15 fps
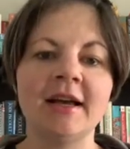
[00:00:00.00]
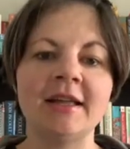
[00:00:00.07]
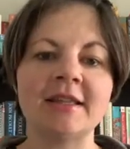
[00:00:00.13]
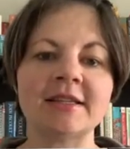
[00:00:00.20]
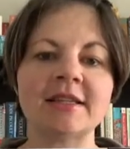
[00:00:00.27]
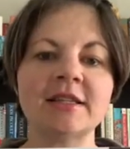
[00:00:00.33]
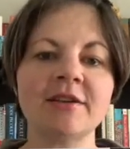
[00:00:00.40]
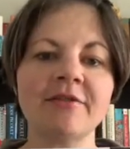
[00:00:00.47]

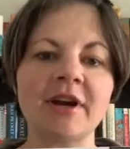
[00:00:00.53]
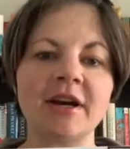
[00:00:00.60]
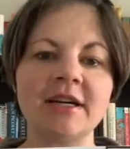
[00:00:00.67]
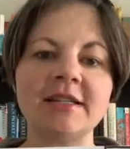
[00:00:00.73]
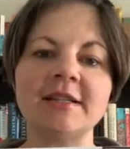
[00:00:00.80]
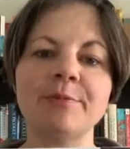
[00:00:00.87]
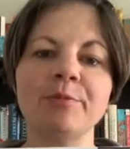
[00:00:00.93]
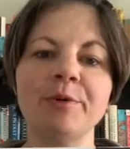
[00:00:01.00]
This is a
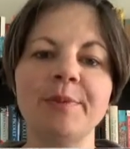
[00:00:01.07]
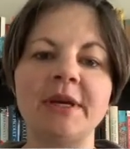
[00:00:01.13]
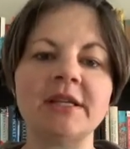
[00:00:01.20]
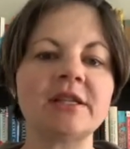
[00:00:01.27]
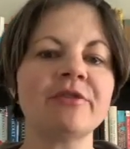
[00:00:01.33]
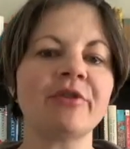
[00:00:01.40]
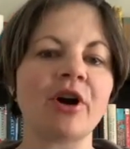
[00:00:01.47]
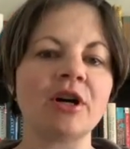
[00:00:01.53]
very simple
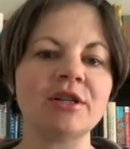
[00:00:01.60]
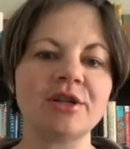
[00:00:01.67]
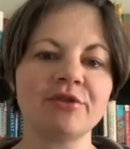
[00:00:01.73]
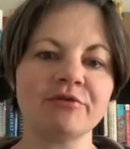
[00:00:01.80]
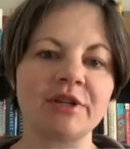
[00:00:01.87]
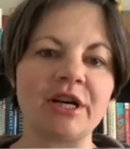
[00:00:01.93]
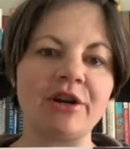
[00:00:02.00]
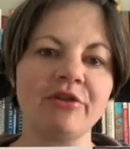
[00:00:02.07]
piece of art to
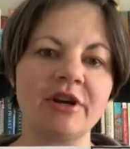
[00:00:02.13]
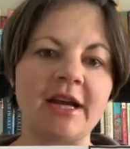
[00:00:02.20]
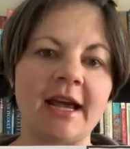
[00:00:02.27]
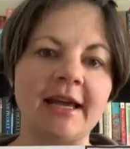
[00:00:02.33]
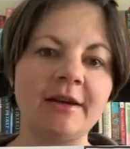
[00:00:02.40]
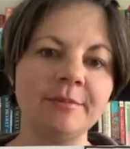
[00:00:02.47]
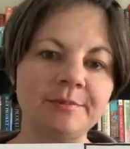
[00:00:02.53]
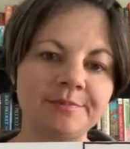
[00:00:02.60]

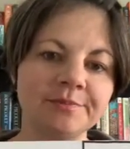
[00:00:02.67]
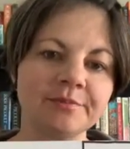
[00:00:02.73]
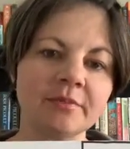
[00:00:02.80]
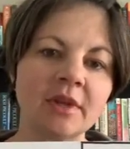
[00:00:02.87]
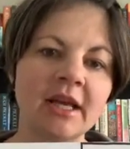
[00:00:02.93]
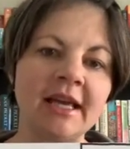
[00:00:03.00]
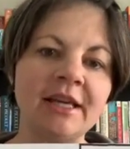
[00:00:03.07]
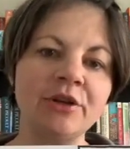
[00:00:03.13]
recreate.
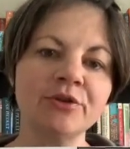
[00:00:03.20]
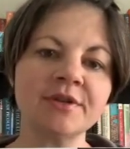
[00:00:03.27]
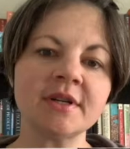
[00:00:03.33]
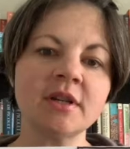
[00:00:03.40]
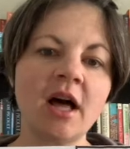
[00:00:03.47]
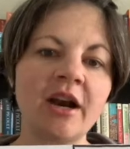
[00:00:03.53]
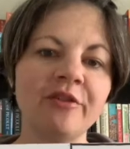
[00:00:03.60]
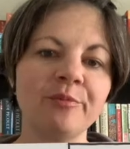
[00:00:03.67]
He used
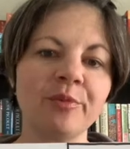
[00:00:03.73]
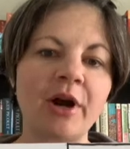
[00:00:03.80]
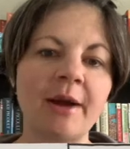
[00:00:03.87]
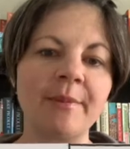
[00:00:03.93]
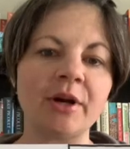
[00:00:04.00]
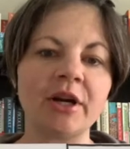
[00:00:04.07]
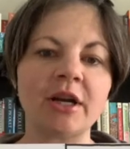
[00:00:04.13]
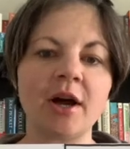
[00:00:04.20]
a lot of
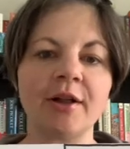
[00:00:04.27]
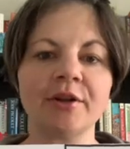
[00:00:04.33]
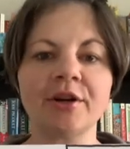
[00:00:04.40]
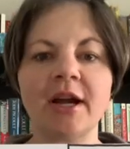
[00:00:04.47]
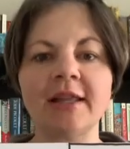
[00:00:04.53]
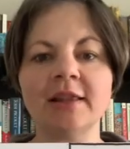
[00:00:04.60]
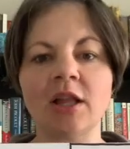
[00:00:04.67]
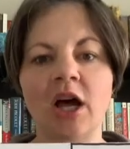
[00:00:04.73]
primary color
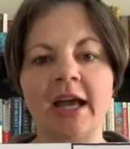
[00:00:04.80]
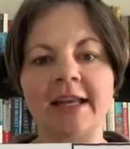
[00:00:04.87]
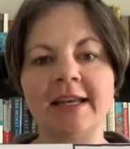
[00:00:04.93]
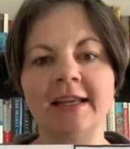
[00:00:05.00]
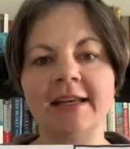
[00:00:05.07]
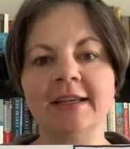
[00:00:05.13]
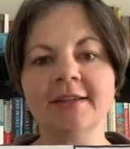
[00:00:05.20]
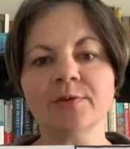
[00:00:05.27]
and line
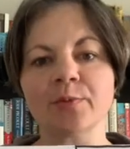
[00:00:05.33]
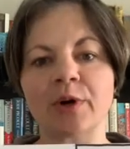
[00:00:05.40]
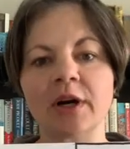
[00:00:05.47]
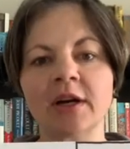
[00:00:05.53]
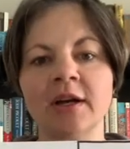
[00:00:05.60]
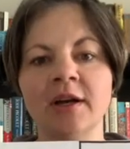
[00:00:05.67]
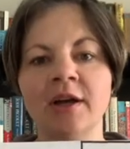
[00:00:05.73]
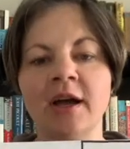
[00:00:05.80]
in his
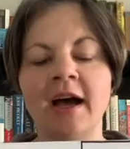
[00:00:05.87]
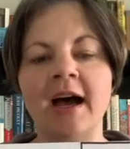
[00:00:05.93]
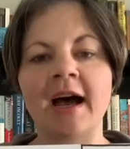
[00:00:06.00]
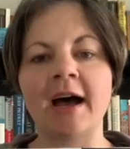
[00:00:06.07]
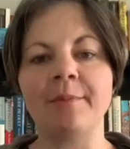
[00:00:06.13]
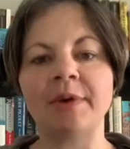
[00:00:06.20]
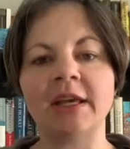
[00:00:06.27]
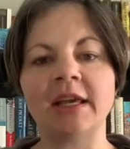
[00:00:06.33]
work.
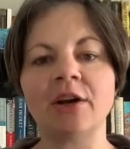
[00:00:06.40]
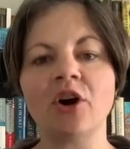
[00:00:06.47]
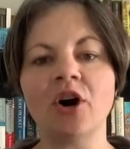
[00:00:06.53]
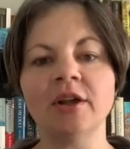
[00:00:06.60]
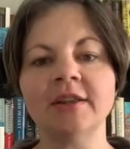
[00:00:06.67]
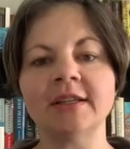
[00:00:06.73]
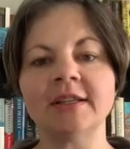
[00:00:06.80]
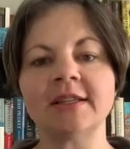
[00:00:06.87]
He
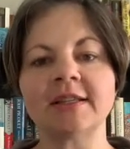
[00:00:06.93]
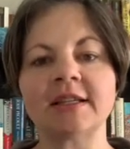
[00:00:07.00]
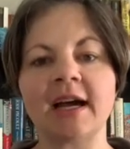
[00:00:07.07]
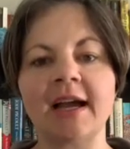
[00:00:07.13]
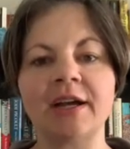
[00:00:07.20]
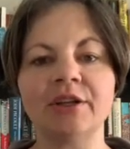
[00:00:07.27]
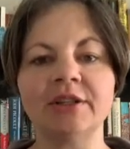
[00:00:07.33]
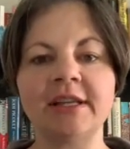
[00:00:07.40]
called this
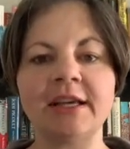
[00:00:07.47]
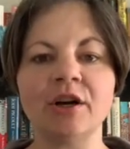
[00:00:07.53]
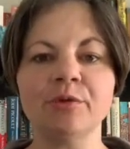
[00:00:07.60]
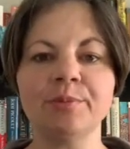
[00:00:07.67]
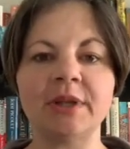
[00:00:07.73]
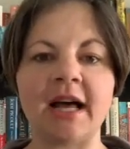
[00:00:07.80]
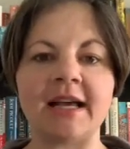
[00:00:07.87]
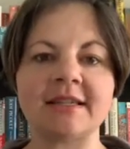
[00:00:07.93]
style
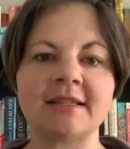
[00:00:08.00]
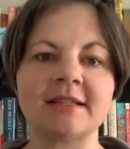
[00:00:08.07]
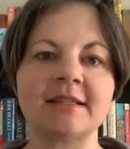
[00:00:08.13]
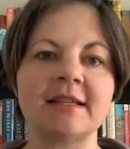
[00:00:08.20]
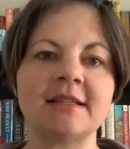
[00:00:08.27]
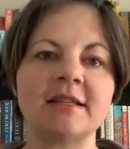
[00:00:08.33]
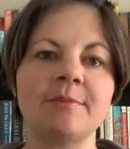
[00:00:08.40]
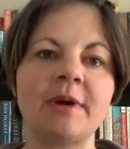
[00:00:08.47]

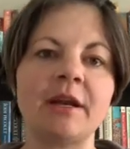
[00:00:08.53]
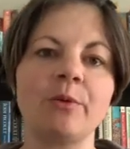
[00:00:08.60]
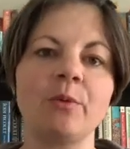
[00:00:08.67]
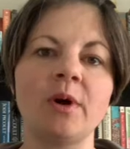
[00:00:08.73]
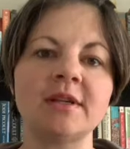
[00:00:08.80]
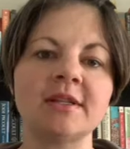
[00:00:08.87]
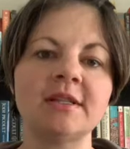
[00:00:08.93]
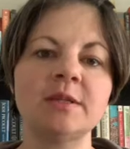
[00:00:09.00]
neoplasticism, and it
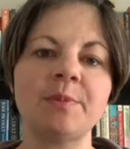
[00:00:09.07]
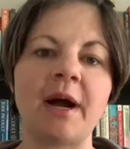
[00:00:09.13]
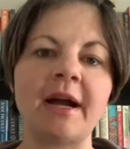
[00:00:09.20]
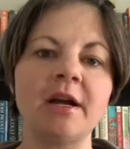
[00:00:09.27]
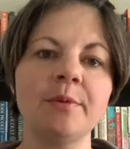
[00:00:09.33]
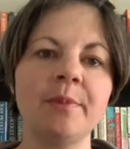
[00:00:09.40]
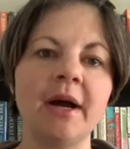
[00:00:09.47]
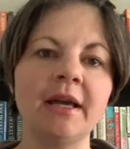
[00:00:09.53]
was
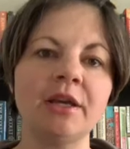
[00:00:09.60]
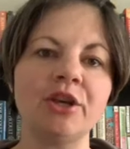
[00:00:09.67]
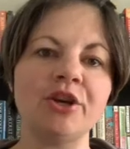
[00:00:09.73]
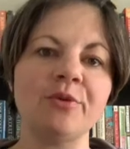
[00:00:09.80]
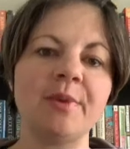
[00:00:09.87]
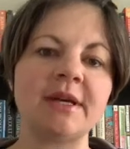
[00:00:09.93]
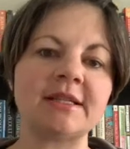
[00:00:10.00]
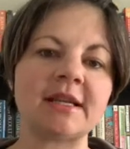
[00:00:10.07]
inspired by
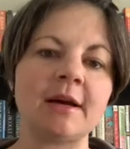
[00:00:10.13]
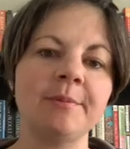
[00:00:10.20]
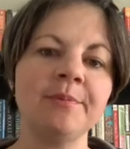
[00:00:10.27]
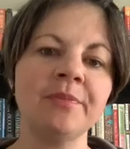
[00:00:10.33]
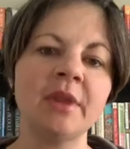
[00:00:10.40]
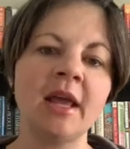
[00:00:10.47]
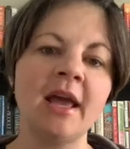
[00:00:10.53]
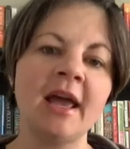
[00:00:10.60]

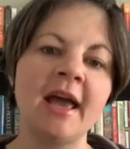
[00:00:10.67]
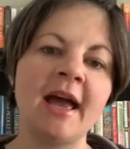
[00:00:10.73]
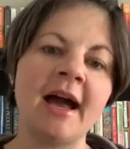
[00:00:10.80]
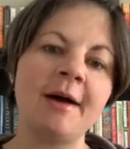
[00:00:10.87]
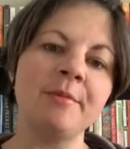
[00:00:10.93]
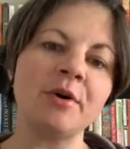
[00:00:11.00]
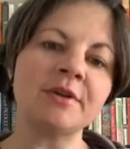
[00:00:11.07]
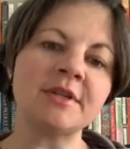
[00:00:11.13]
Cubism.
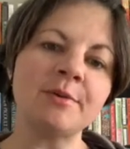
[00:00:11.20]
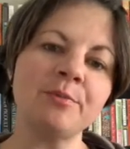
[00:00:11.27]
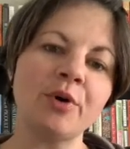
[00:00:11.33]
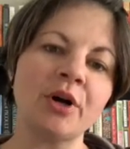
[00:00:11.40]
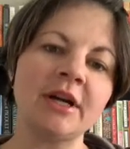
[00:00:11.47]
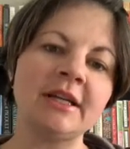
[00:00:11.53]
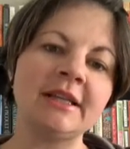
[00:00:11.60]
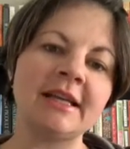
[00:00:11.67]
And most
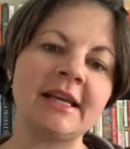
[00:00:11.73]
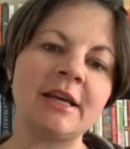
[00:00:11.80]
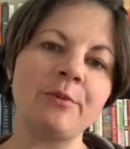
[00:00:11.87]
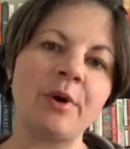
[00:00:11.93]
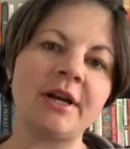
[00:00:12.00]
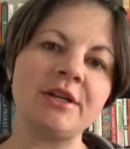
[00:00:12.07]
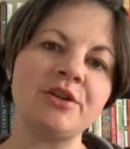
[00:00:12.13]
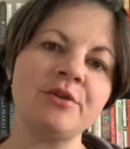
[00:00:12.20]
importantly, he
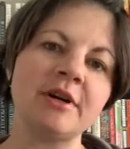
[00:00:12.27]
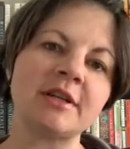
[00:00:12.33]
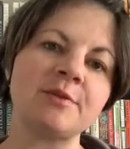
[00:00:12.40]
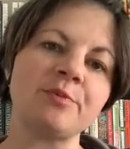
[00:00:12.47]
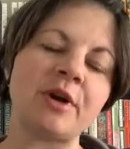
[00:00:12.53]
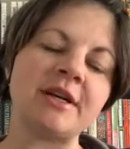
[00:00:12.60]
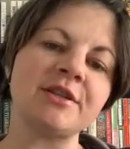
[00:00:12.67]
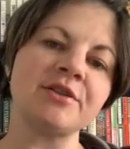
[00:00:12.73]
wanted to
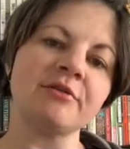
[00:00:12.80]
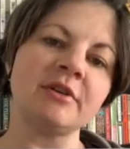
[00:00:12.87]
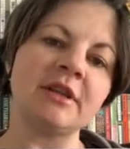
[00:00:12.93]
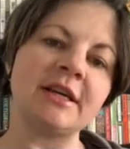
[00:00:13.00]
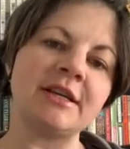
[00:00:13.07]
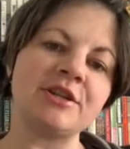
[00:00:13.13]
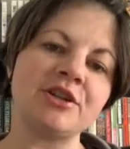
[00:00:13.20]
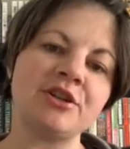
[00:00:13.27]
express the
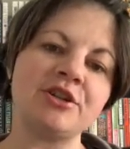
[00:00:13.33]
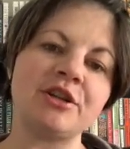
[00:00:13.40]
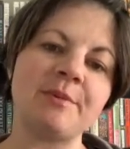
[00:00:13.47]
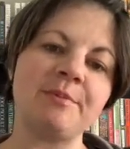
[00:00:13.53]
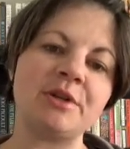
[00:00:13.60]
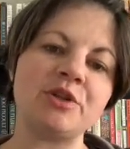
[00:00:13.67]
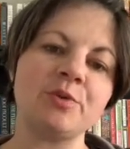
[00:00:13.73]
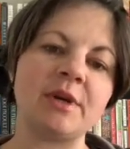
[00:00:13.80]

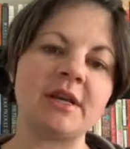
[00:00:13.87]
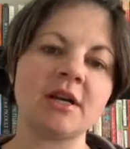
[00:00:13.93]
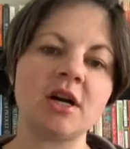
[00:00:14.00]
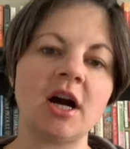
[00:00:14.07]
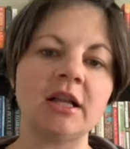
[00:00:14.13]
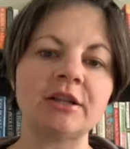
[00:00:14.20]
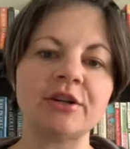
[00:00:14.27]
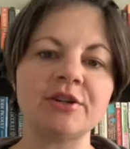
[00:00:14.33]
relationship between
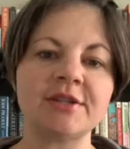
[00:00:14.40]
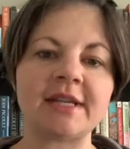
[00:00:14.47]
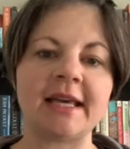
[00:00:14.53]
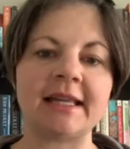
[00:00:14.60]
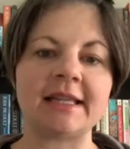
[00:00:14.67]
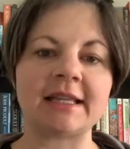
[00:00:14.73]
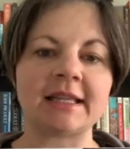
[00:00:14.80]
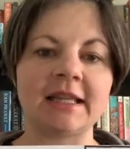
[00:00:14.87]
colors
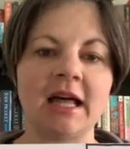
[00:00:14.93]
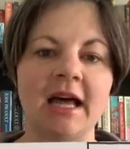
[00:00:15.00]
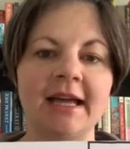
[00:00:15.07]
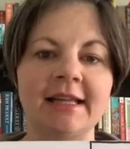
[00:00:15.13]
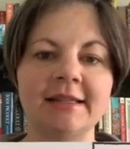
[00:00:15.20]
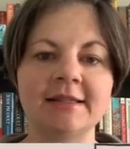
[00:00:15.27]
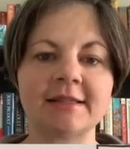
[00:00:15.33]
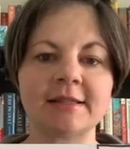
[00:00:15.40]
and
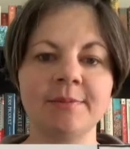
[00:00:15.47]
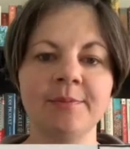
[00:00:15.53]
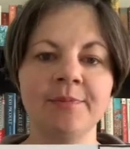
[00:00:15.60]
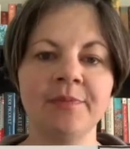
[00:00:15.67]
lines.